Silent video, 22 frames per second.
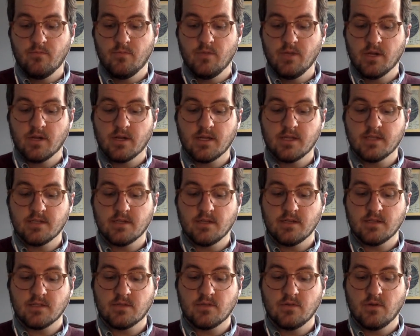but your kids are
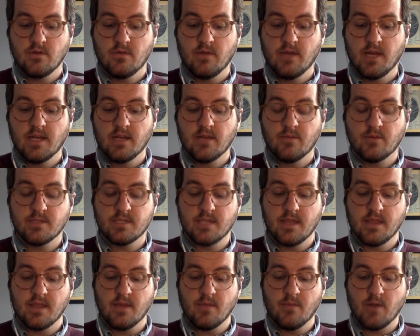at school ready to
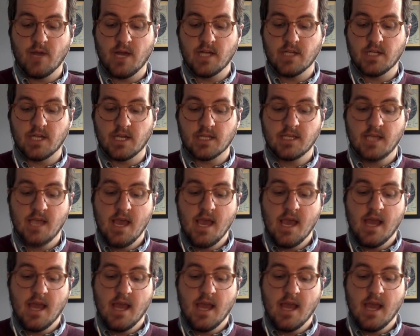present their project,